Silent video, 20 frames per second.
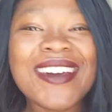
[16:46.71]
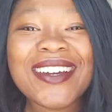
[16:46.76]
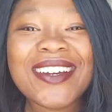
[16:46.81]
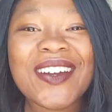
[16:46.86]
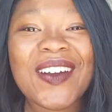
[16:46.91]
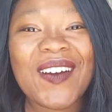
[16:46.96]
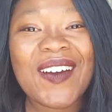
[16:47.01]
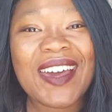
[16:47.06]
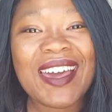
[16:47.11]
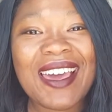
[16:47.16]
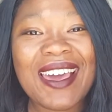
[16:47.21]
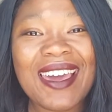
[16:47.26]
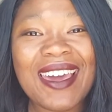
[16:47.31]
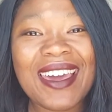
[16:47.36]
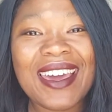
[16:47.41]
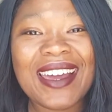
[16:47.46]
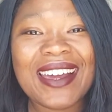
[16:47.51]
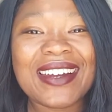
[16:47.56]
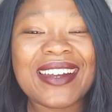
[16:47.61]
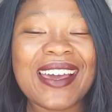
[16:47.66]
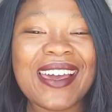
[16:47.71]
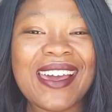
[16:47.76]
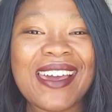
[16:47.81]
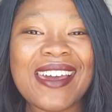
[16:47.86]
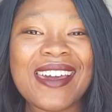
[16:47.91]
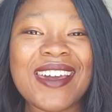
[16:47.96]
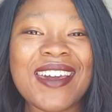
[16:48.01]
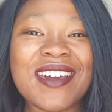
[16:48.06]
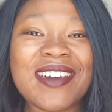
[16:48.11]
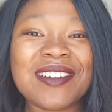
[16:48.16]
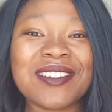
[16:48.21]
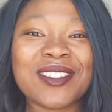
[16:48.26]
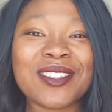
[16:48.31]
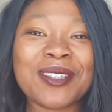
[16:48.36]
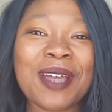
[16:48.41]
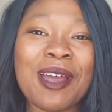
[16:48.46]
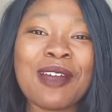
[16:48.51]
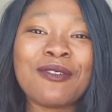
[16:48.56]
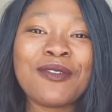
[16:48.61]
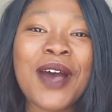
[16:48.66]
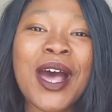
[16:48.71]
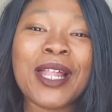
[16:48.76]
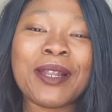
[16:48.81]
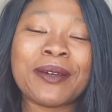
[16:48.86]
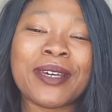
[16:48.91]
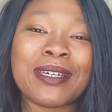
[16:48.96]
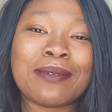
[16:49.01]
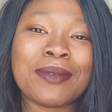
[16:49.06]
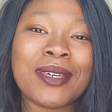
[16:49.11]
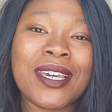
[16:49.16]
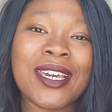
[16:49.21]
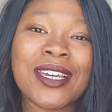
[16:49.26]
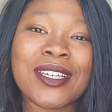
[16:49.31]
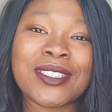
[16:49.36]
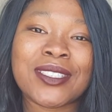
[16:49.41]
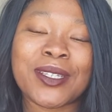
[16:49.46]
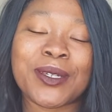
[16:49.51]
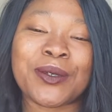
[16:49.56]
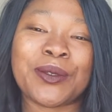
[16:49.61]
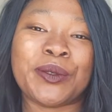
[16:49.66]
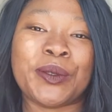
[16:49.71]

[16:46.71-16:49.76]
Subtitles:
go ahead and start following me so